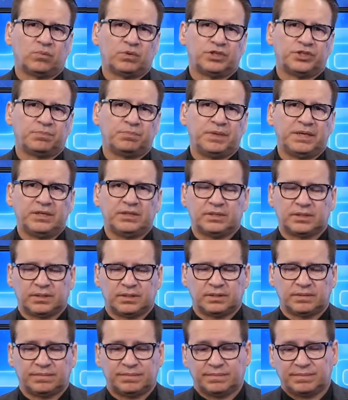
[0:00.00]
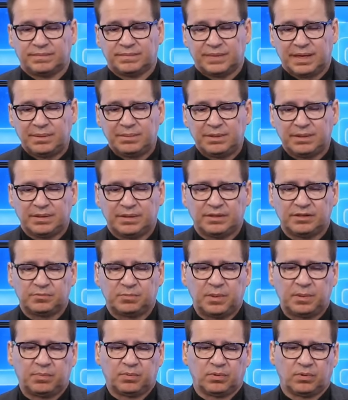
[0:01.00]
which means maybe these
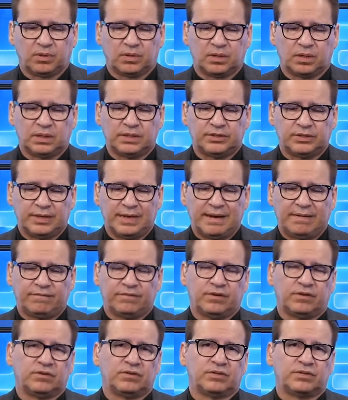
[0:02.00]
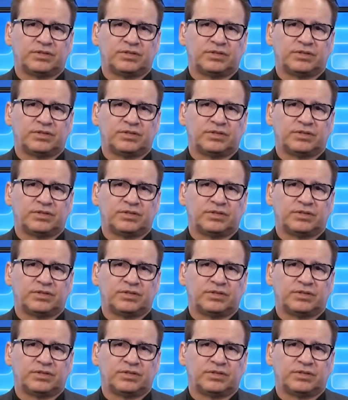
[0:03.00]
people are going to have to